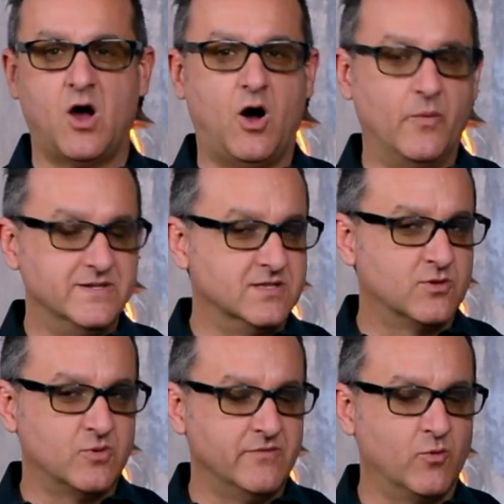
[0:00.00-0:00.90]
Always in
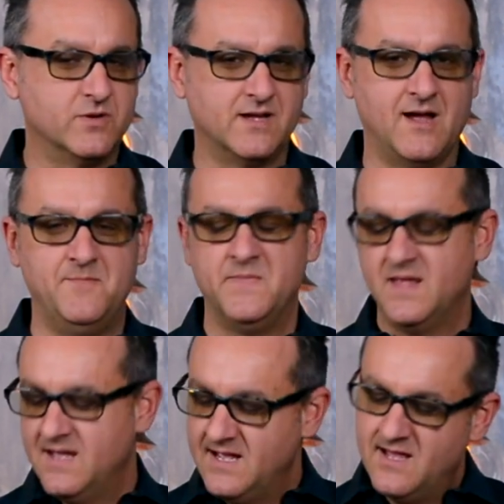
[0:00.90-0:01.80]
3/4 time.
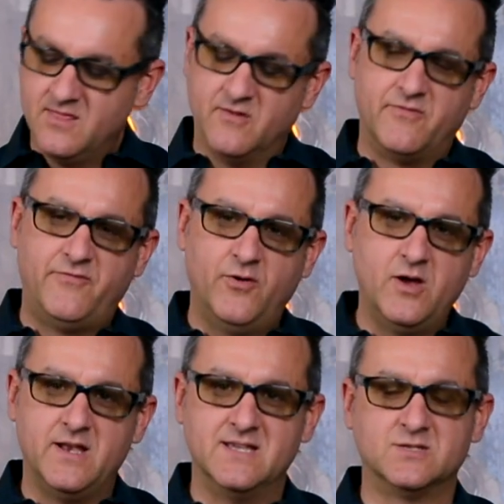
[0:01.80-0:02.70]
The
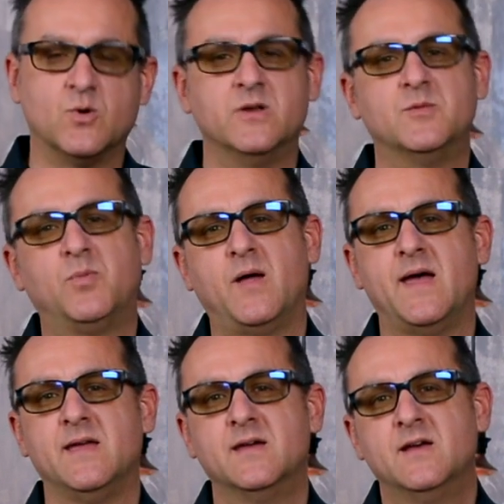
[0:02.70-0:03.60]
foot is going to
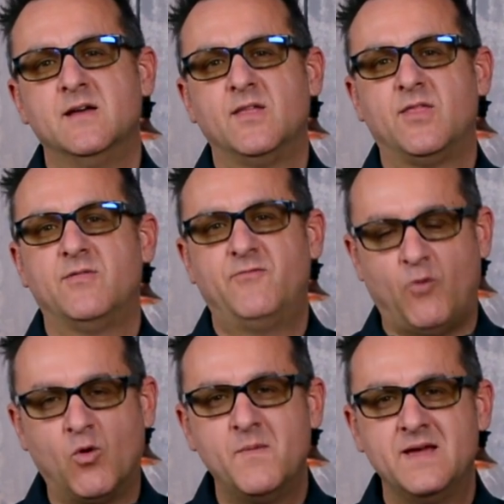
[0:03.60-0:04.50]
play
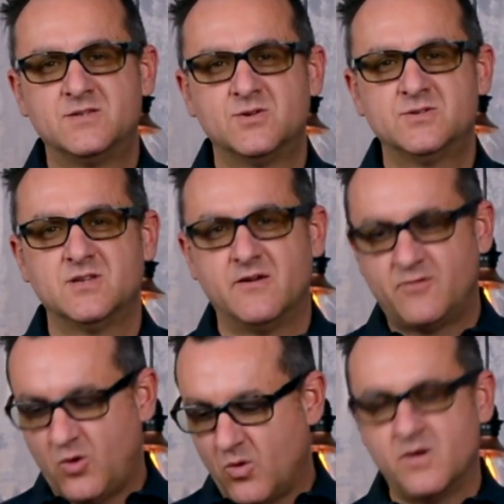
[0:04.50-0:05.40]
4 measures
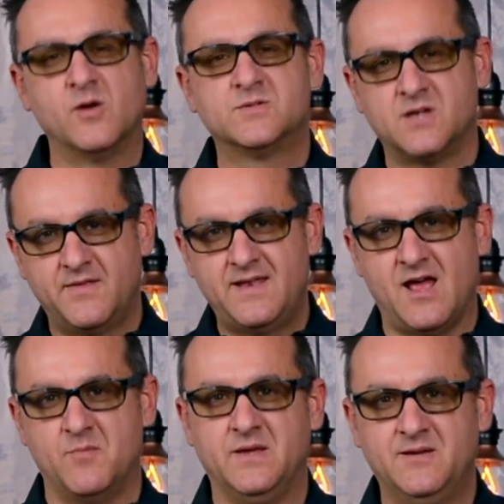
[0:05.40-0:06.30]
of quarter notes on the
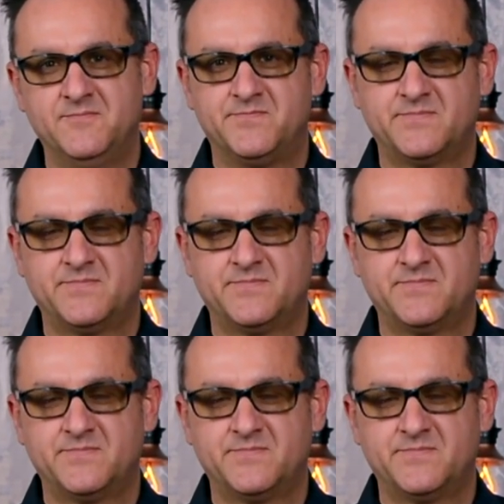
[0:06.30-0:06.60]
downbeat.